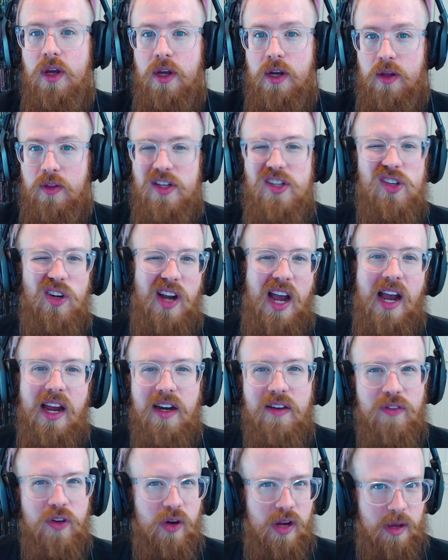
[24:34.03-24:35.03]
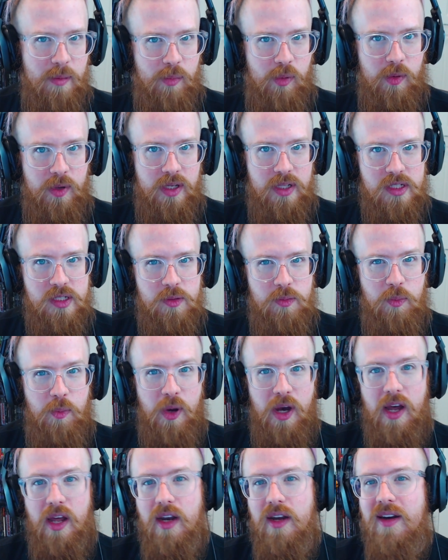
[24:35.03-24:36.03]
Now, these are kind of your hit points,
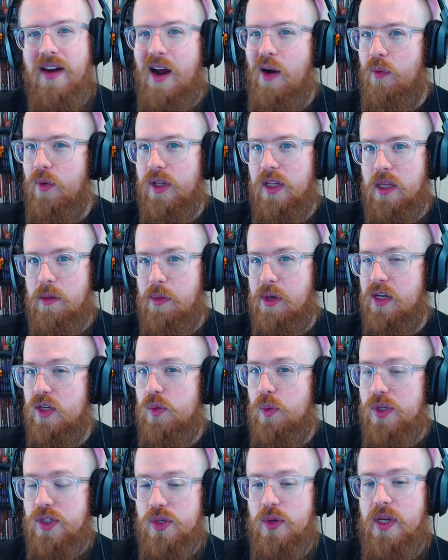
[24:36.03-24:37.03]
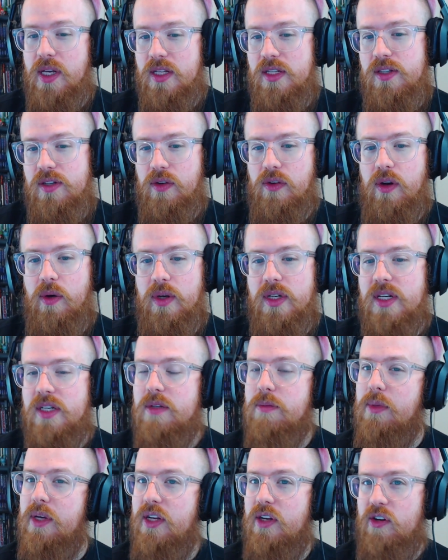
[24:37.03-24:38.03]
but not really, because once you hit 0, it
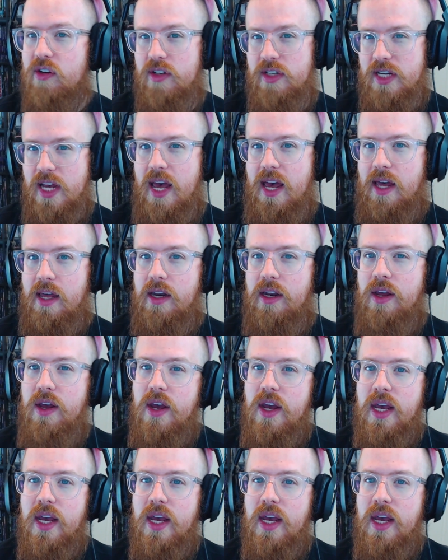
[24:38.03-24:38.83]
doesn't mean you're dead.